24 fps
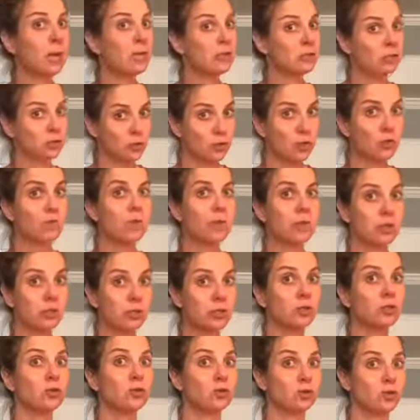I just served my
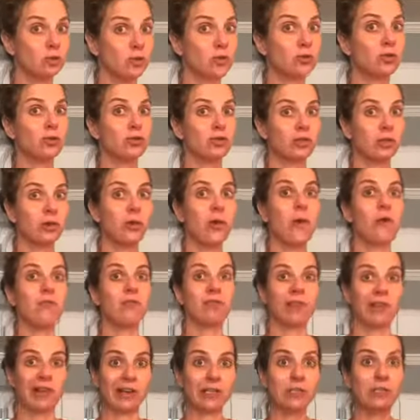kids a nutritional dinner
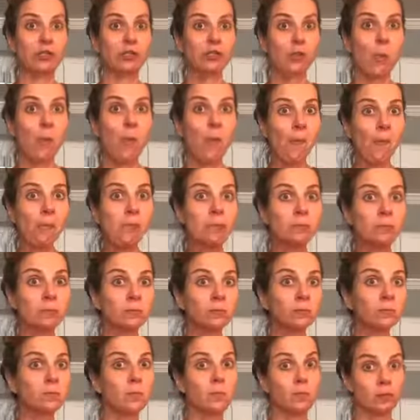of lettuce
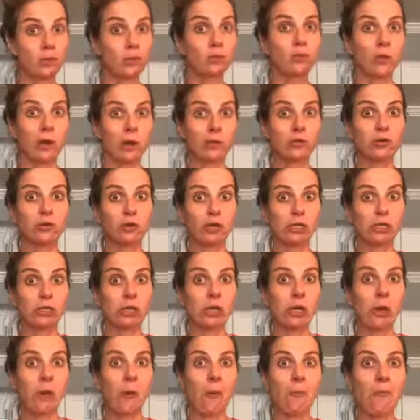with some ranch
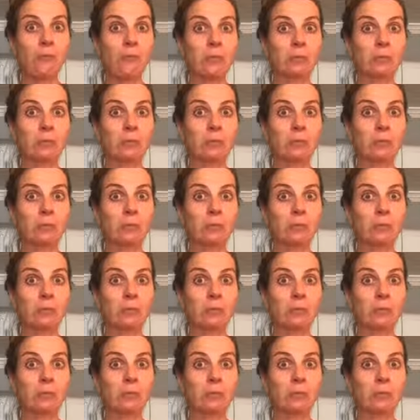dressing.